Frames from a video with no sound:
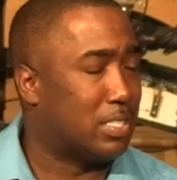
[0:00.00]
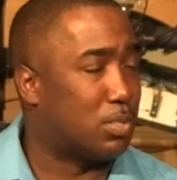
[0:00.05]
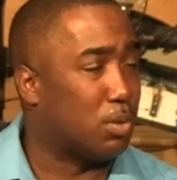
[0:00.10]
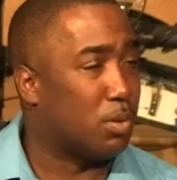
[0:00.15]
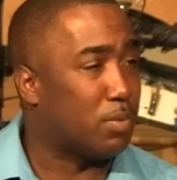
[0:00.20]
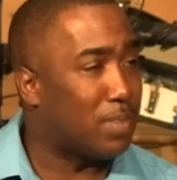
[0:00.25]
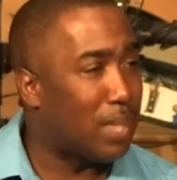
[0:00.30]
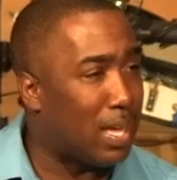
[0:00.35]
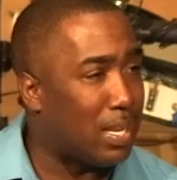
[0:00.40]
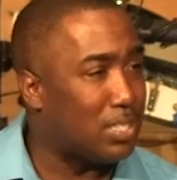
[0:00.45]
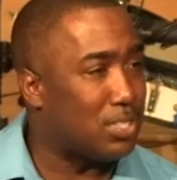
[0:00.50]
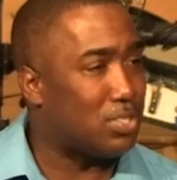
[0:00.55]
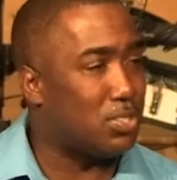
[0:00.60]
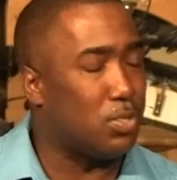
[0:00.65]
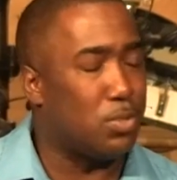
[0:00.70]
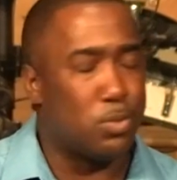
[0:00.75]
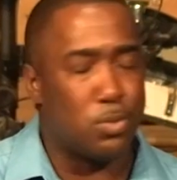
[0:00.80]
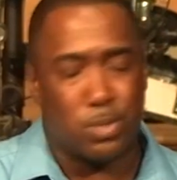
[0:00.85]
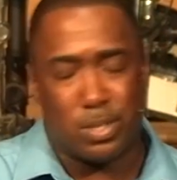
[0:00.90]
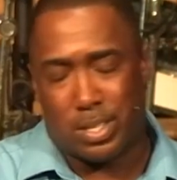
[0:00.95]
And so if that is
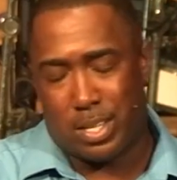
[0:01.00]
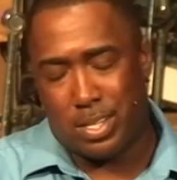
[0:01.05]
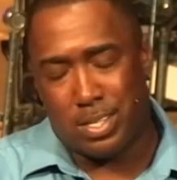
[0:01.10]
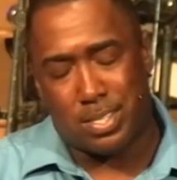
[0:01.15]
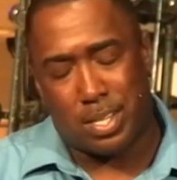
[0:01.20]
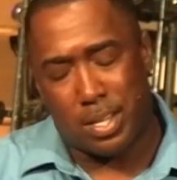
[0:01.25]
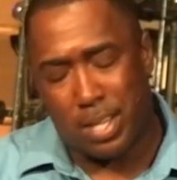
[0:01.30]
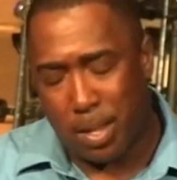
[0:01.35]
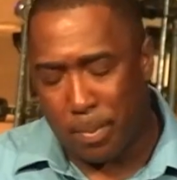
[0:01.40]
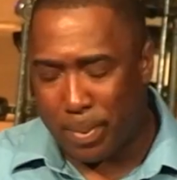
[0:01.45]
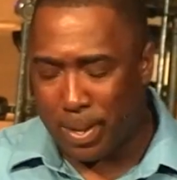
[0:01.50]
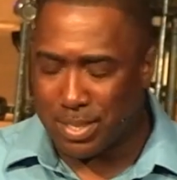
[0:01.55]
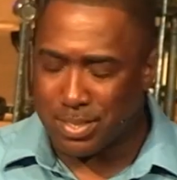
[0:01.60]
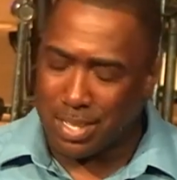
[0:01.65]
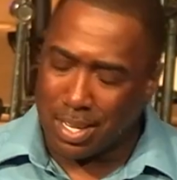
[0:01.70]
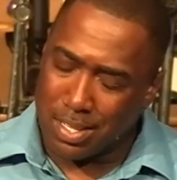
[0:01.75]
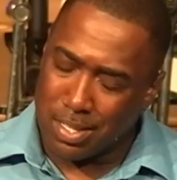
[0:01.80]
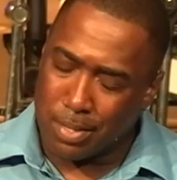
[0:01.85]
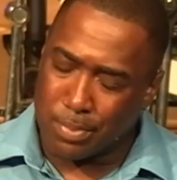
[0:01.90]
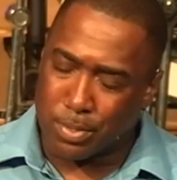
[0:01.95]
you, you say, yeah,
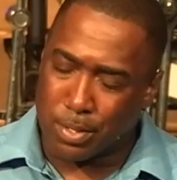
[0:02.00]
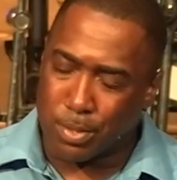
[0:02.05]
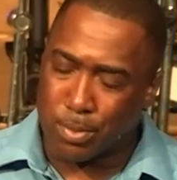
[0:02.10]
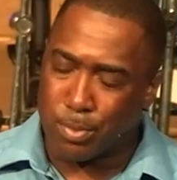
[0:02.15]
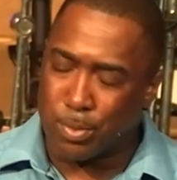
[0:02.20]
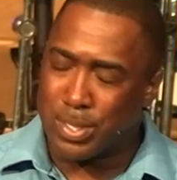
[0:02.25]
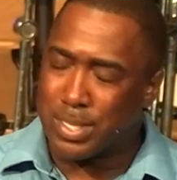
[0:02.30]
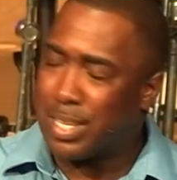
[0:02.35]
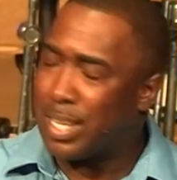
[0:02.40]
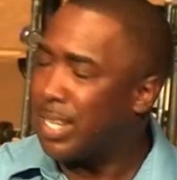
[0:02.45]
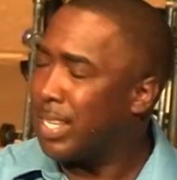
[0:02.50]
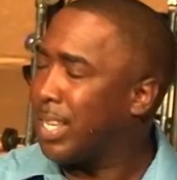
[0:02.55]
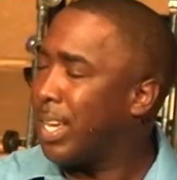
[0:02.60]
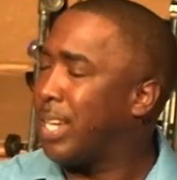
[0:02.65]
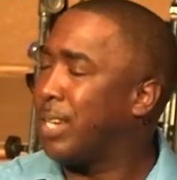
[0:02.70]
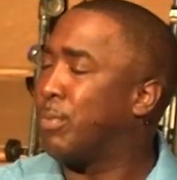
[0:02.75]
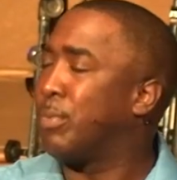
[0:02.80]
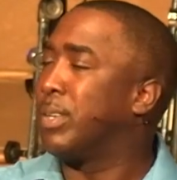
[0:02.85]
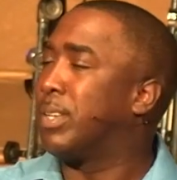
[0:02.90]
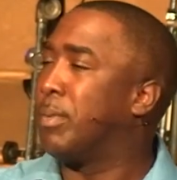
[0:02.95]
Pastor, I love to
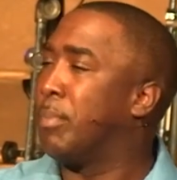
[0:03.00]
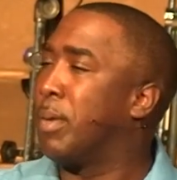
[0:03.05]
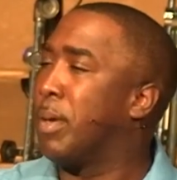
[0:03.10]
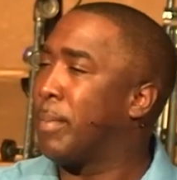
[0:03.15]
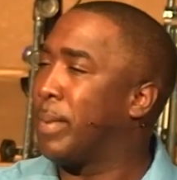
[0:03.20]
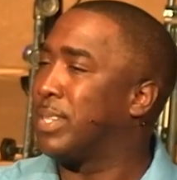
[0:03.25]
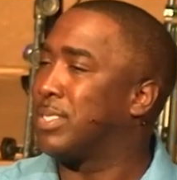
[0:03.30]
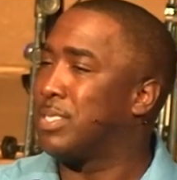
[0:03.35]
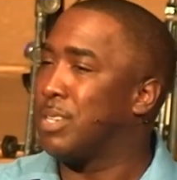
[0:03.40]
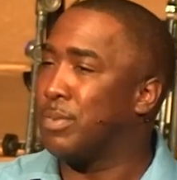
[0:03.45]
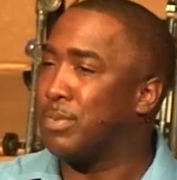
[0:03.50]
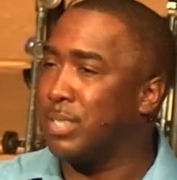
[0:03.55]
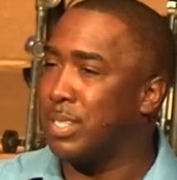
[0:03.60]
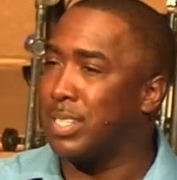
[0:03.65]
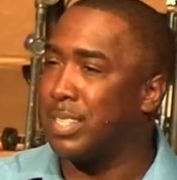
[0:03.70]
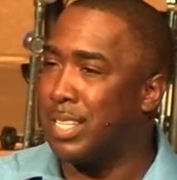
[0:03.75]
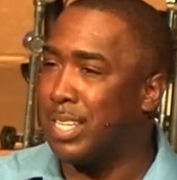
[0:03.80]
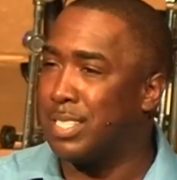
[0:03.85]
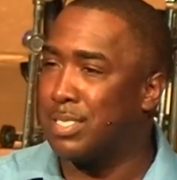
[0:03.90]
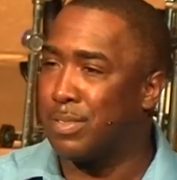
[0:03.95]
rededicate and recommit myself to
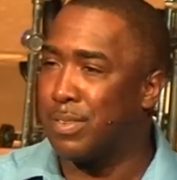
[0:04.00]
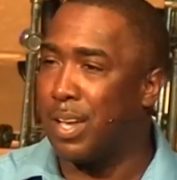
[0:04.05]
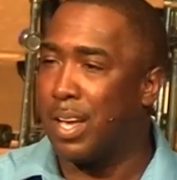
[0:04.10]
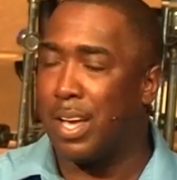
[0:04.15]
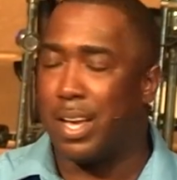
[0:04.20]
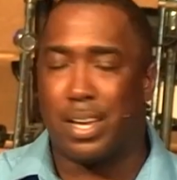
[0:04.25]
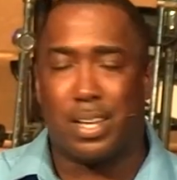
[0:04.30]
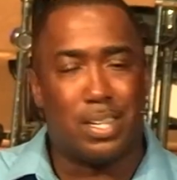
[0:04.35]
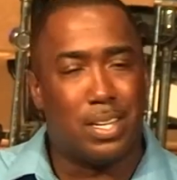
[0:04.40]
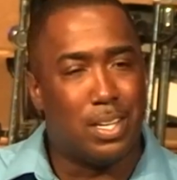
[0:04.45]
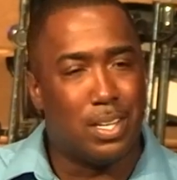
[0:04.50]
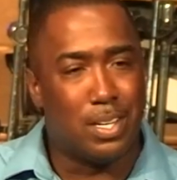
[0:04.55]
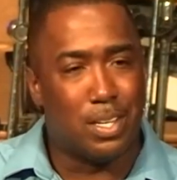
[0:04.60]
the things of God.